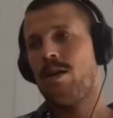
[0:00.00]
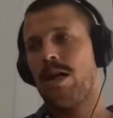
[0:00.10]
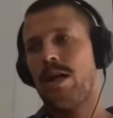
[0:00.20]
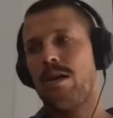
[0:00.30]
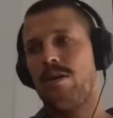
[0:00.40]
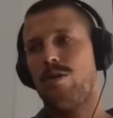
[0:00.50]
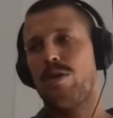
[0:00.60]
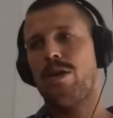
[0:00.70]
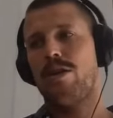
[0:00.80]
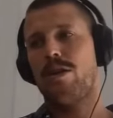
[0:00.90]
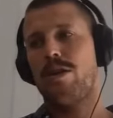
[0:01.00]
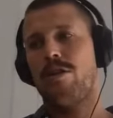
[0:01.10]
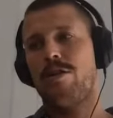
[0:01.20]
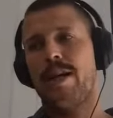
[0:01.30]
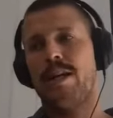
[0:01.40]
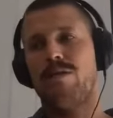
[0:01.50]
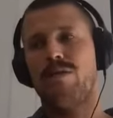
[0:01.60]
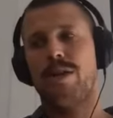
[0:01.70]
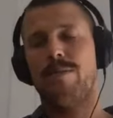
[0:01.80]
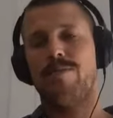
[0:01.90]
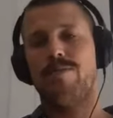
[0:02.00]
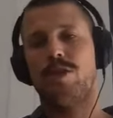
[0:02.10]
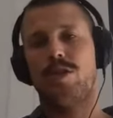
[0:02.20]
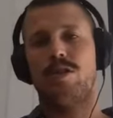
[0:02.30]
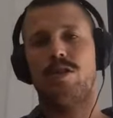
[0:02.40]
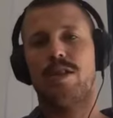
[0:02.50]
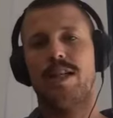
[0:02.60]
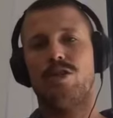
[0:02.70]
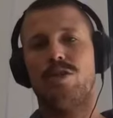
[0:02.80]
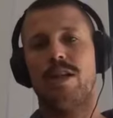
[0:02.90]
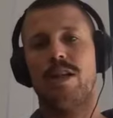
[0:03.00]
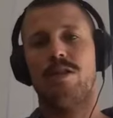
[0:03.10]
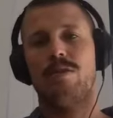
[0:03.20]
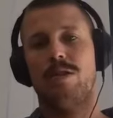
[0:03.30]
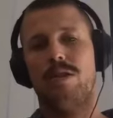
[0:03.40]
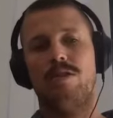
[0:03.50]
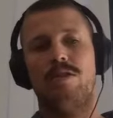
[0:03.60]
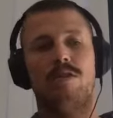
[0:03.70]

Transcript: looking to go creatively, just naturally. And it's this.